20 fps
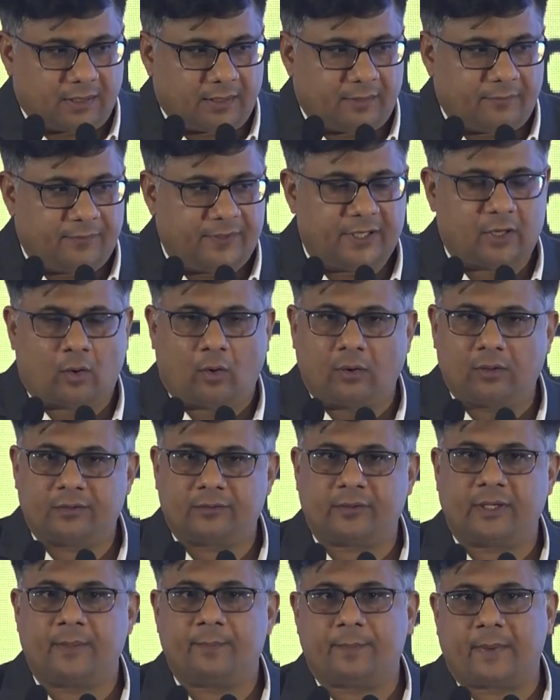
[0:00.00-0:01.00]
We
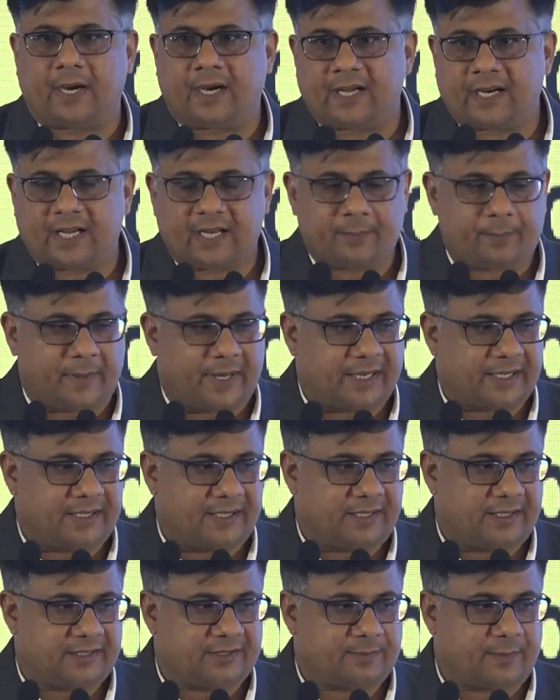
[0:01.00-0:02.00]
also empower our
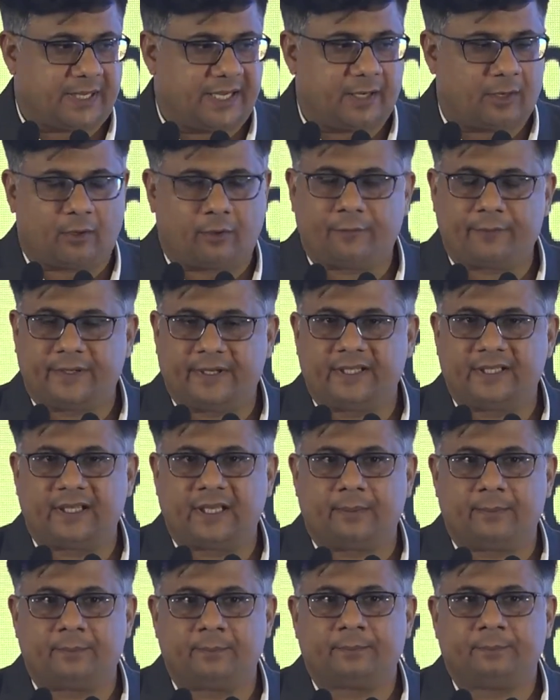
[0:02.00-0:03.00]
partners by offering
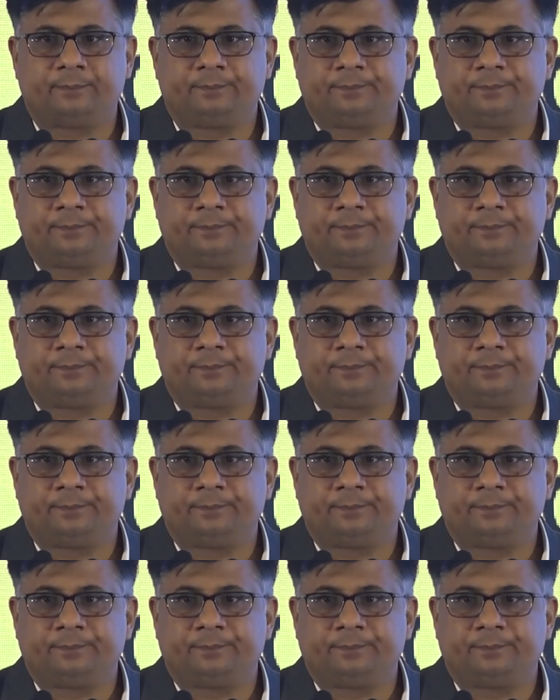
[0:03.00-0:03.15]
them